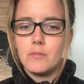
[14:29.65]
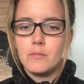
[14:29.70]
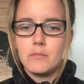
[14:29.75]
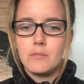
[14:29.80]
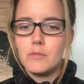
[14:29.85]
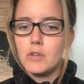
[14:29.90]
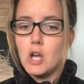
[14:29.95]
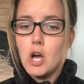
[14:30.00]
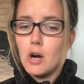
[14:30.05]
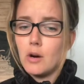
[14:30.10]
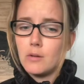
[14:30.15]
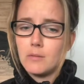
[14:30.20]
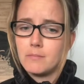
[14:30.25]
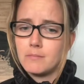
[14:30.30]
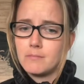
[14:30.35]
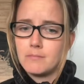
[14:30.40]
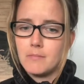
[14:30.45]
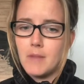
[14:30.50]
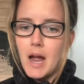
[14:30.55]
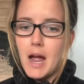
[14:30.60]
"No,
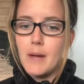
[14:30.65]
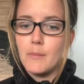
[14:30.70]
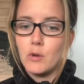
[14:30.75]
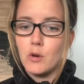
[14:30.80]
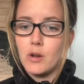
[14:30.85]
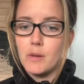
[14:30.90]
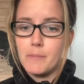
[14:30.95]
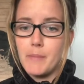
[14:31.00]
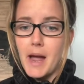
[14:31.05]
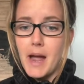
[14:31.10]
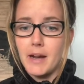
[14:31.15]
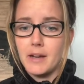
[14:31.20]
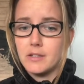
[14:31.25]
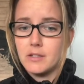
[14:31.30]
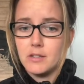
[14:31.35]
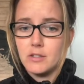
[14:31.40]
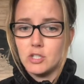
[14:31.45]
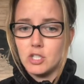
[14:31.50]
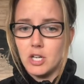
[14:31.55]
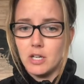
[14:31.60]
I'm going back to
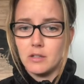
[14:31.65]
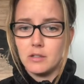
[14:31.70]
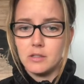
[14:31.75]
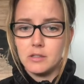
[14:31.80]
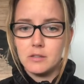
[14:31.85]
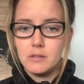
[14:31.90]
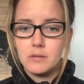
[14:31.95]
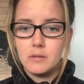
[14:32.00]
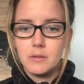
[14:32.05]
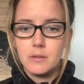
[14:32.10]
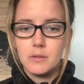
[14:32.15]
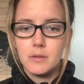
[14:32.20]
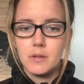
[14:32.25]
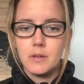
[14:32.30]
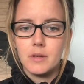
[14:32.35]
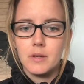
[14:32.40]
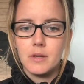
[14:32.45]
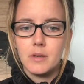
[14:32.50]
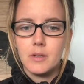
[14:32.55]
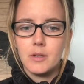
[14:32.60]
the jungle."
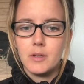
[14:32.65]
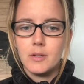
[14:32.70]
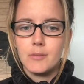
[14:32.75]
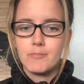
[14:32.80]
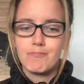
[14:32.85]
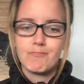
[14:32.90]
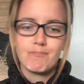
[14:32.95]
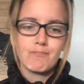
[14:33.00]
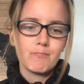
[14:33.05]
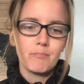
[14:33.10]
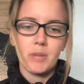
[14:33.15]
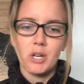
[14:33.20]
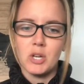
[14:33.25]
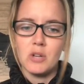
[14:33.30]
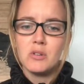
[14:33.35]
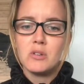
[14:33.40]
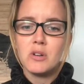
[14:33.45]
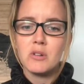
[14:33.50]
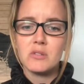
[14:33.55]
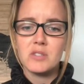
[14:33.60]
"But who
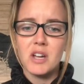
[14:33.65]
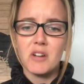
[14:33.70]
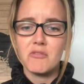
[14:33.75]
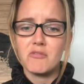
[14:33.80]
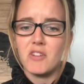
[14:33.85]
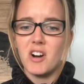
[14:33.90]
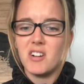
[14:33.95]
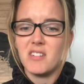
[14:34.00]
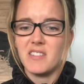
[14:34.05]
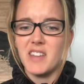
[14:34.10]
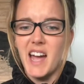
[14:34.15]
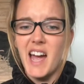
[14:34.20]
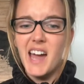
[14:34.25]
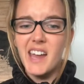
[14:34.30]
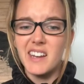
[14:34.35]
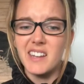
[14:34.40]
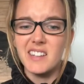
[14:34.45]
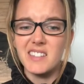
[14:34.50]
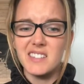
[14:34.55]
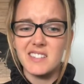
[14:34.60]
knows how far that
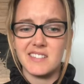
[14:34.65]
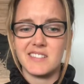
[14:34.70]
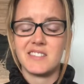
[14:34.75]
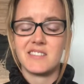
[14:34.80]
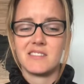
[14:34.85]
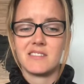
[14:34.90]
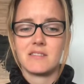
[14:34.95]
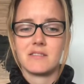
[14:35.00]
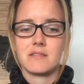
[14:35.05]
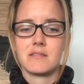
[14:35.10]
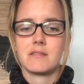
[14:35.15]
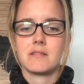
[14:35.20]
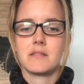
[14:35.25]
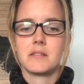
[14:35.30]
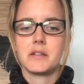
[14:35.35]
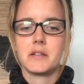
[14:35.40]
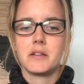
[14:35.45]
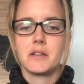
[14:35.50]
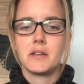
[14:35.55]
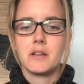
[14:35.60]
is?"
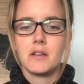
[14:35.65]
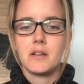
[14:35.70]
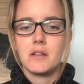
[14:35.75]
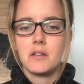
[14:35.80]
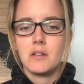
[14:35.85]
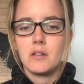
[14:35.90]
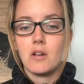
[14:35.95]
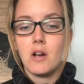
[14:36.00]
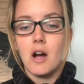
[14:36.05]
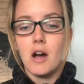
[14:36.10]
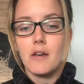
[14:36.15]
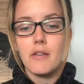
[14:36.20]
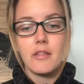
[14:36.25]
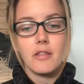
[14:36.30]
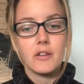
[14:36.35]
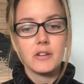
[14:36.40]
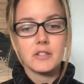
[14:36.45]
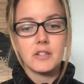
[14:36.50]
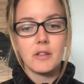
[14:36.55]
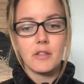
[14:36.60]
Goth
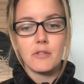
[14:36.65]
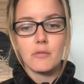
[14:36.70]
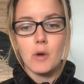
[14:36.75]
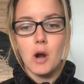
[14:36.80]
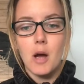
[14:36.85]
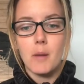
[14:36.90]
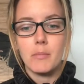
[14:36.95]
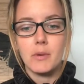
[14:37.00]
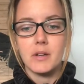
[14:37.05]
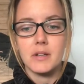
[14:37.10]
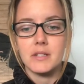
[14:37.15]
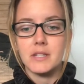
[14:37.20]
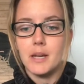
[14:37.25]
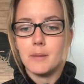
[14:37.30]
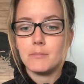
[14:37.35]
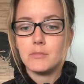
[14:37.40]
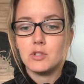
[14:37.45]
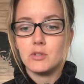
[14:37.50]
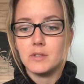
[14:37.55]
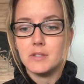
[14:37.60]
looked at Throb
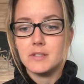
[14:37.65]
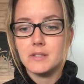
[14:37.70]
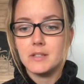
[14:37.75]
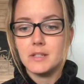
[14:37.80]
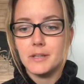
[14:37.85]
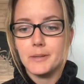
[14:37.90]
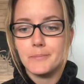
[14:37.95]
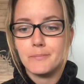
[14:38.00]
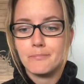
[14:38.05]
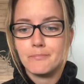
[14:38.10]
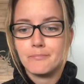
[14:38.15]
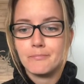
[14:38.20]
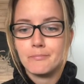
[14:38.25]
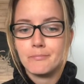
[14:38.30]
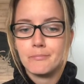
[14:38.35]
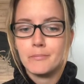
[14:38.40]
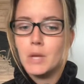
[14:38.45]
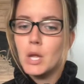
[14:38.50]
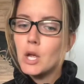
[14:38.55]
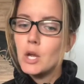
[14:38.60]
contemptuously.
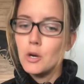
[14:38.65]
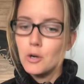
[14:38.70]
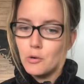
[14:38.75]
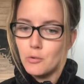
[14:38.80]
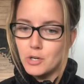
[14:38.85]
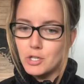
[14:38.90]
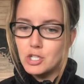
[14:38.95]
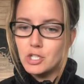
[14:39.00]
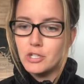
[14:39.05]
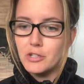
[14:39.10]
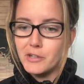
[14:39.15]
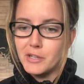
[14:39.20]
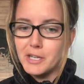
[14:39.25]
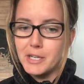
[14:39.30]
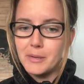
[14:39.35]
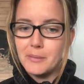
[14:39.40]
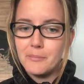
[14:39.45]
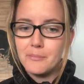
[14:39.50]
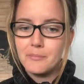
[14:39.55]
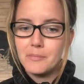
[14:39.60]

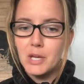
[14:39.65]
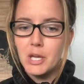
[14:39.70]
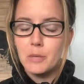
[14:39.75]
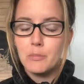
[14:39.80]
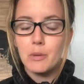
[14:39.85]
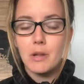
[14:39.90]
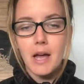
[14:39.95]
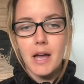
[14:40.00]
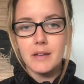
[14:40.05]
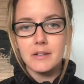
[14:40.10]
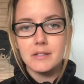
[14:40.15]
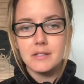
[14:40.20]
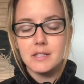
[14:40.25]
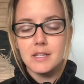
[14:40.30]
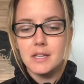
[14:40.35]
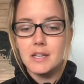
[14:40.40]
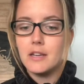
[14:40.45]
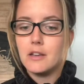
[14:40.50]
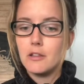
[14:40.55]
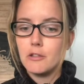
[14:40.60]
Originally, he'd planned to
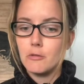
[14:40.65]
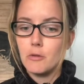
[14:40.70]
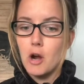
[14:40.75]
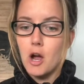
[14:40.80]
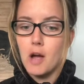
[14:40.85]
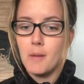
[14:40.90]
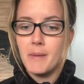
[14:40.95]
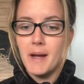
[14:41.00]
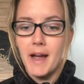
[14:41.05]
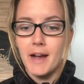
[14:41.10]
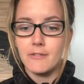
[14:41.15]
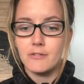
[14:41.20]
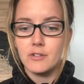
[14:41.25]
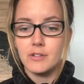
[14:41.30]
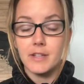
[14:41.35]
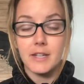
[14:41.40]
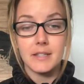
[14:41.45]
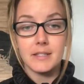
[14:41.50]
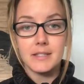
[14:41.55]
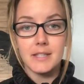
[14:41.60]
eat Throb after they
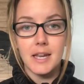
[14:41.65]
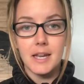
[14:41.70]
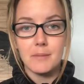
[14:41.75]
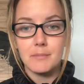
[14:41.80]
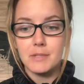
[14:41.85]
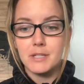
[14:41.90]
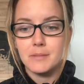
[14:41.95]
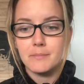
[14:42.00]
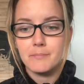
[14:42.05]
escaped.